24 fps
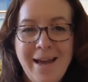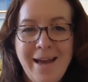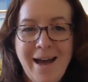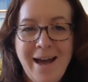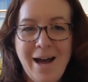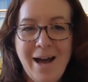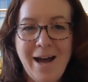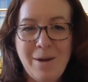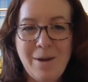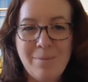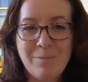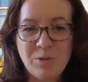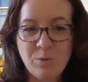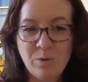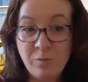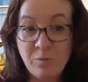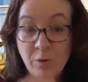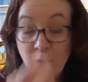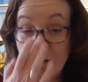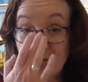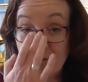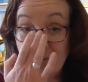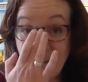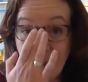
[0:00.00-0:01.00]
So we've
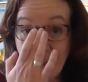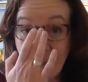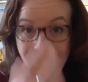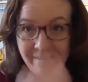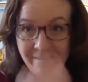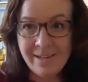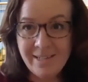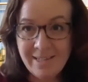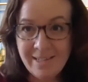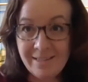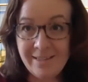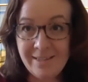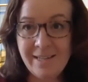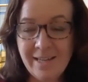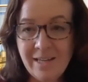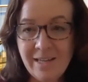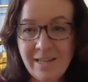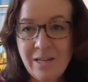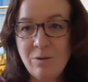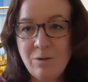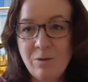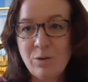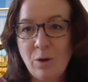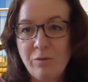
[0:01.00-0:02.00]
kind of inherited the
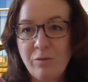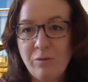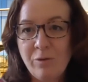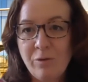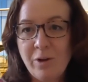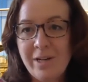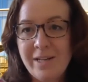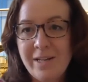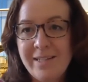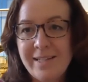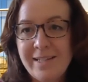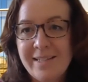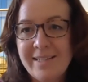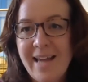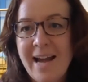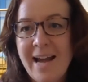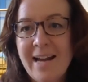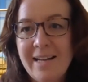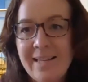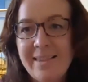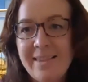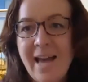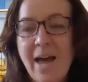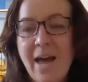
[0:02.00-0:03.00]
EU's offer, and it's
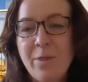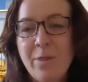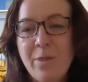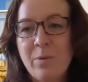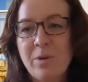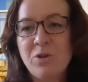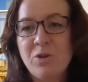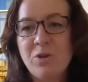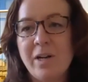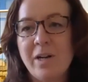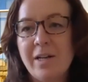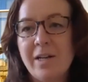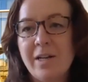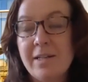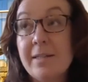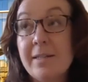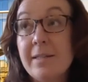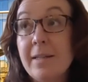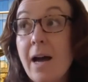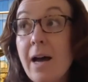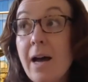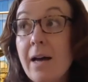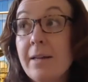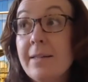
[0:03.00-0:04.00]
exactly that we're trying to
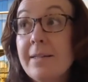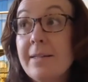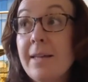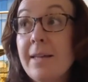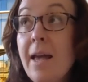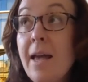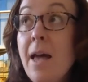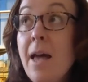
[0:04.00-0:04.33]
discuss.